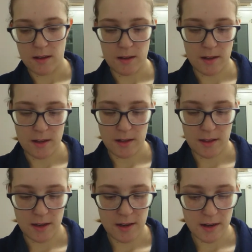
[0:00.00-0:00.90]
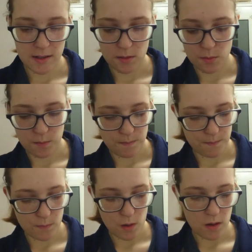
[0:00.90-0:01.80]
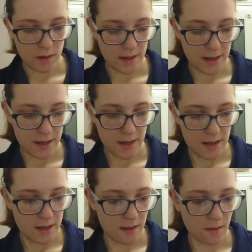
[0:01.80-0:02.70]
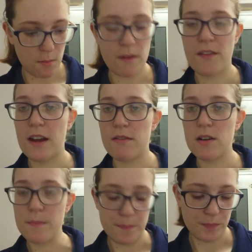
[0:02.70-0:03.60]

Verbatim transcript: Uh, the next one is my favourite,